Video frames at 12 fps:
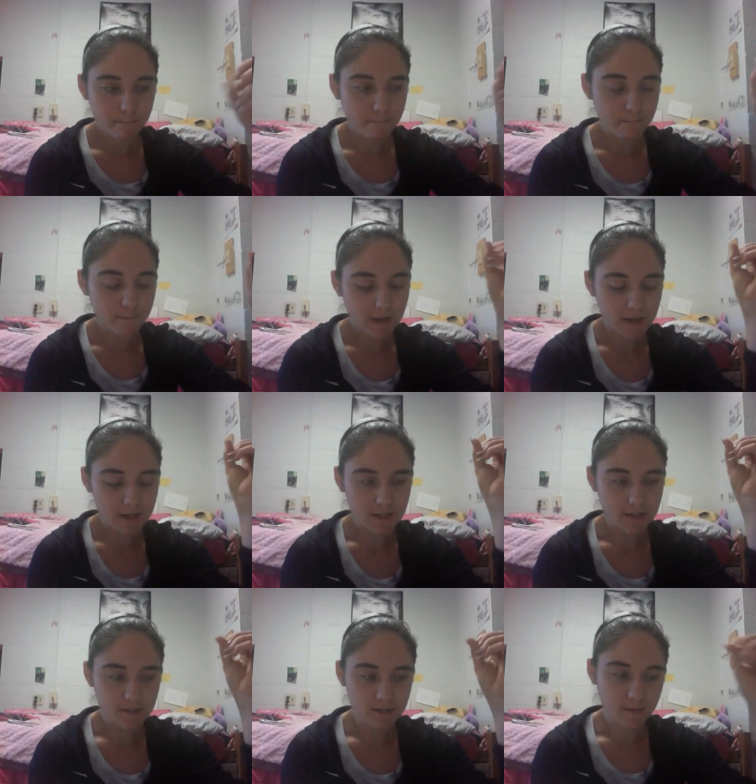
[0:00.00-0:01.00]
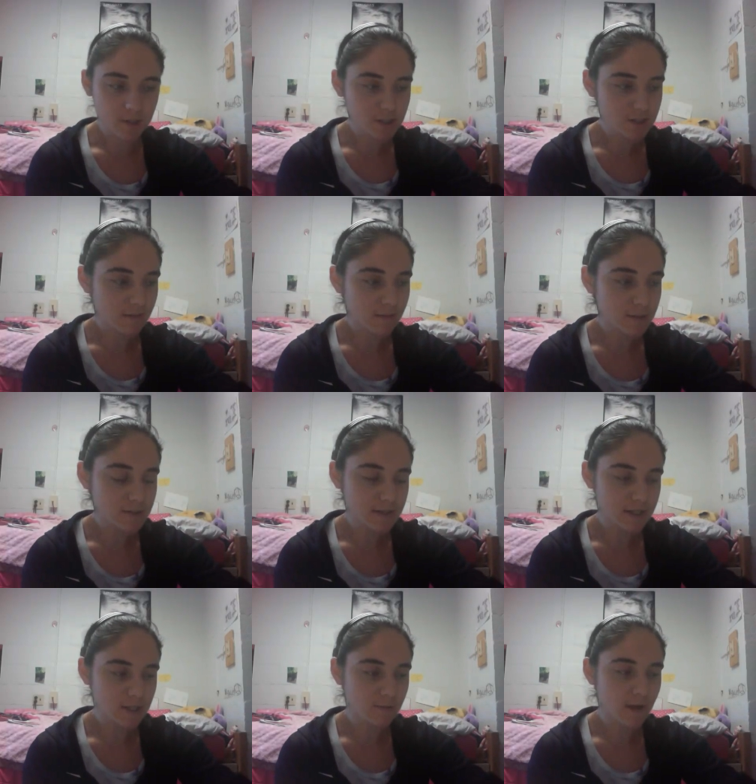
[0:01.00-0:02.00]
But there's a bunch of numbers,
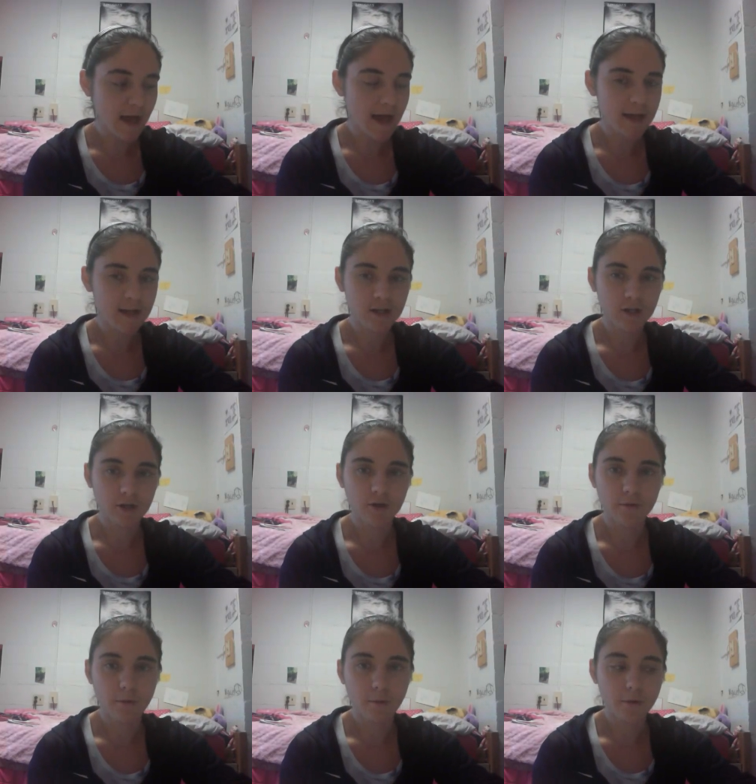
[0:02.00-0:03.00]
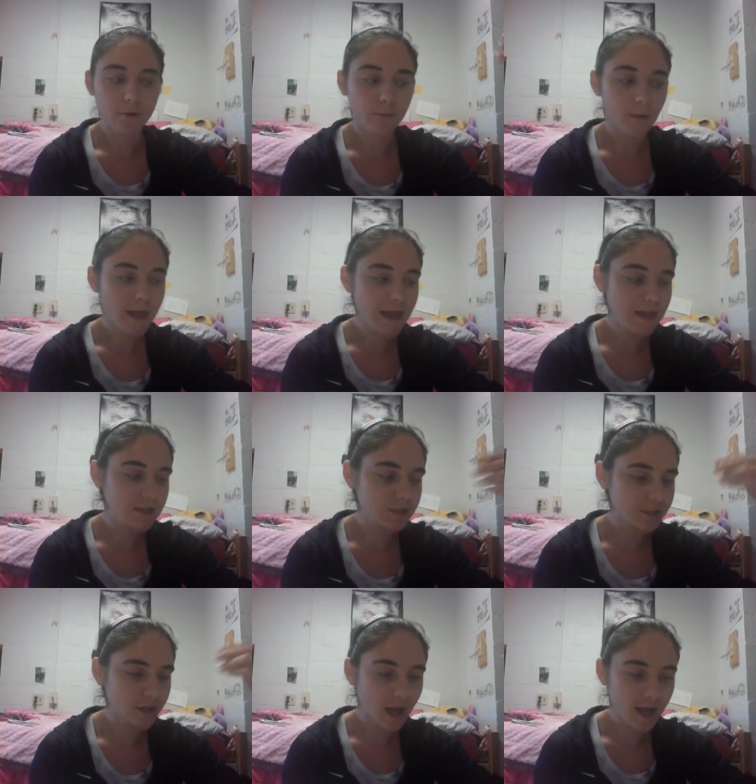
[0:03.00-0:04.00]
and you add in your weight and
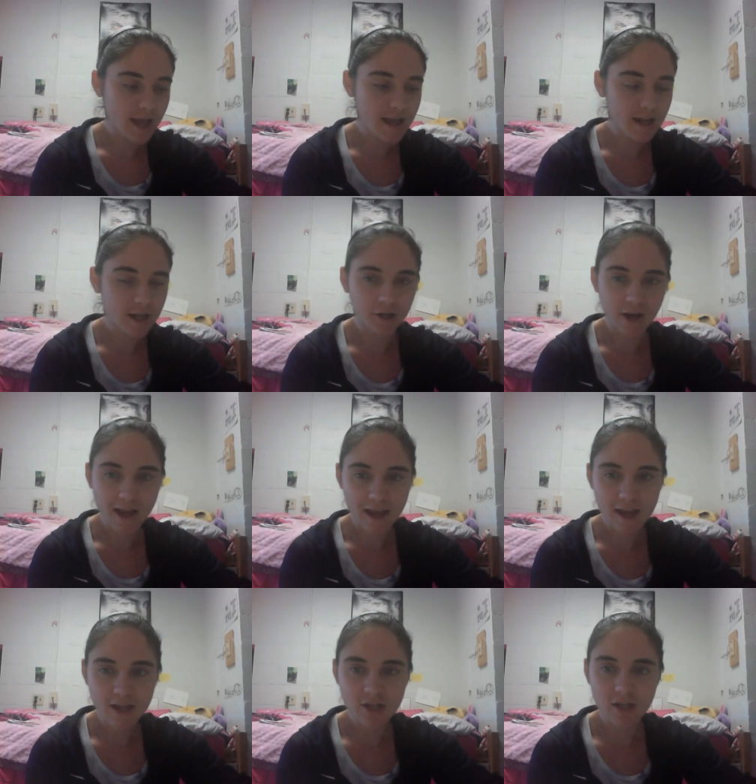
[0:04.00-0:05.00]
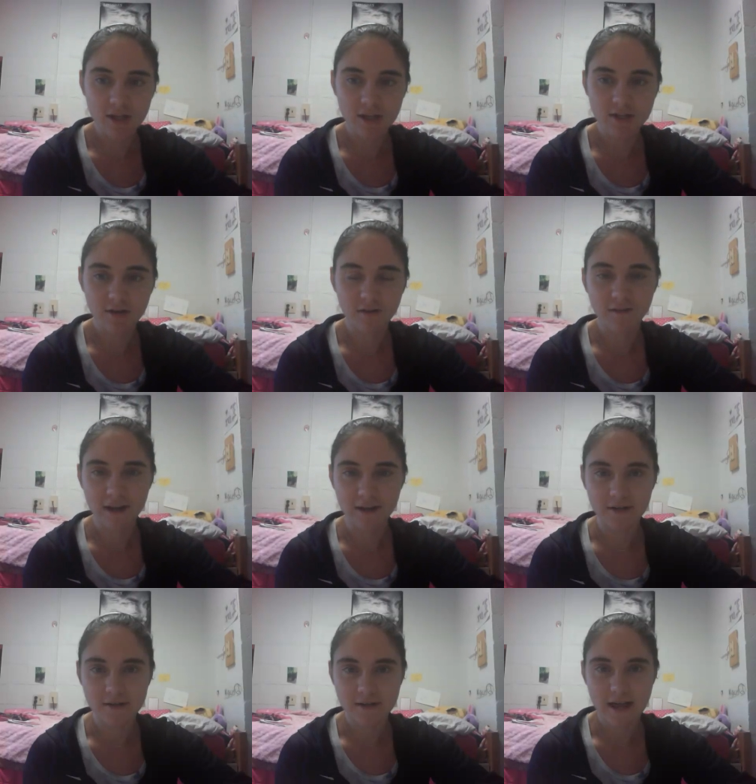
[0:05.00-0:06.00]
your height and your age, and these are all
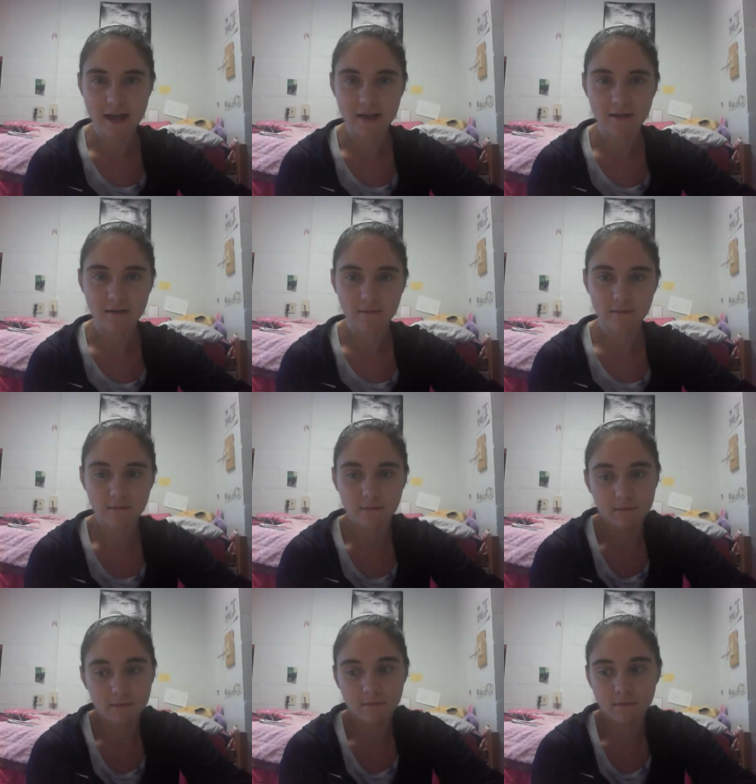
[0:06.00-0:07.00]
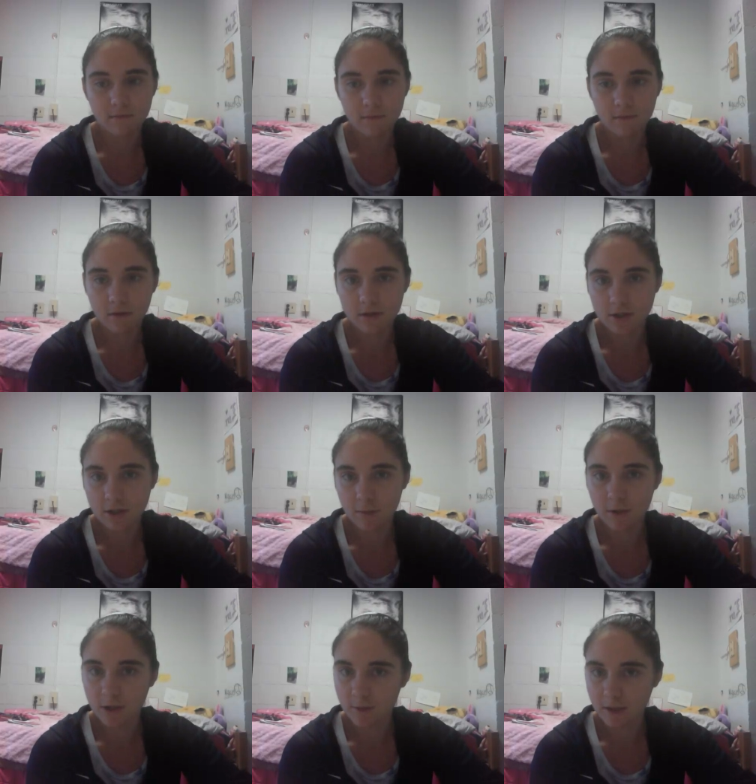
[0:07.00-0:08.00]
factors that
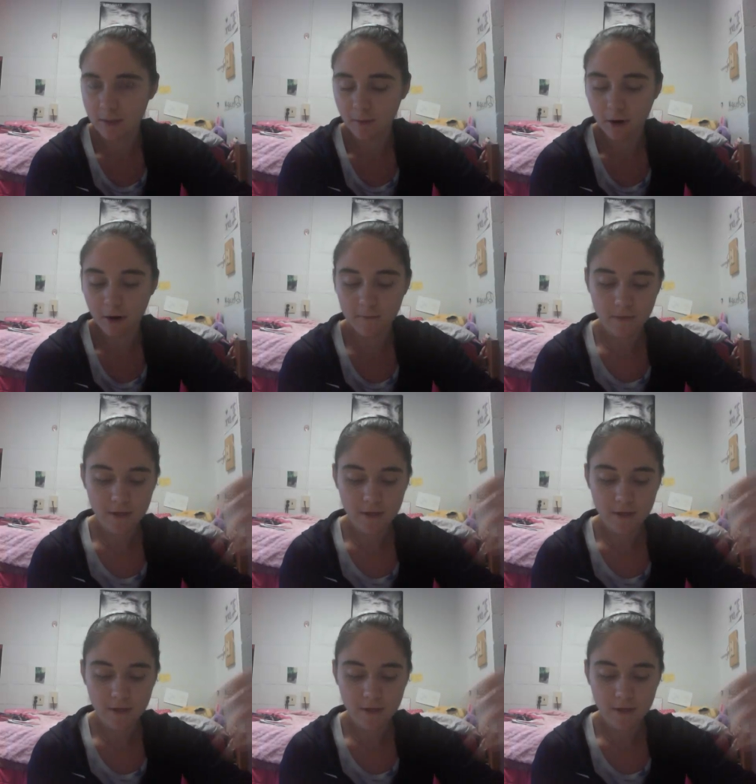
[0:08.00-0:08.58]
determine your BMR.